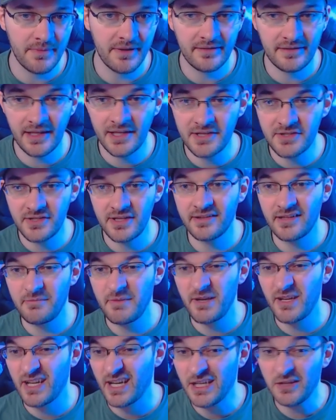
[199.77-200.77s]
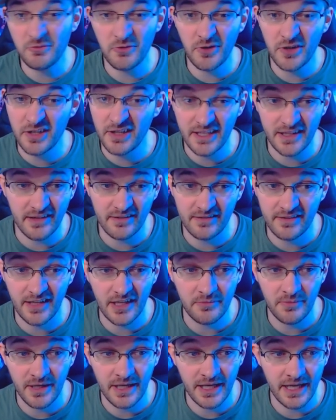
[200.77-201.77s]
And essentially, it's going to be kind of working like the
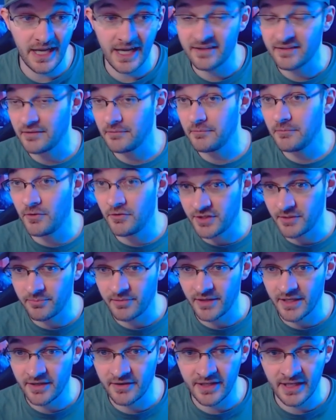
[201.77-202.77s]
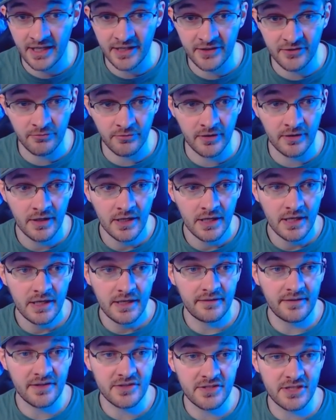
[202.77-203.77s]
same way as multiplayer does, where
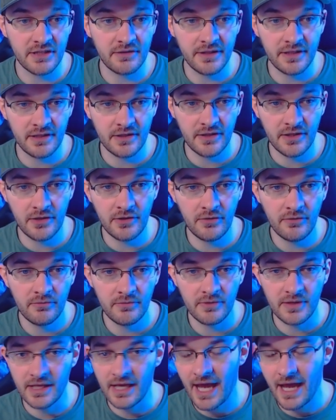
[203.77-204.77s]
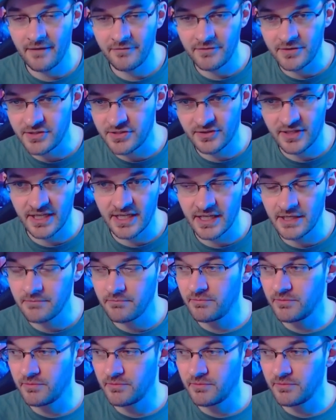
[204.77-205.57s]
essentially what you do, they have to just kind of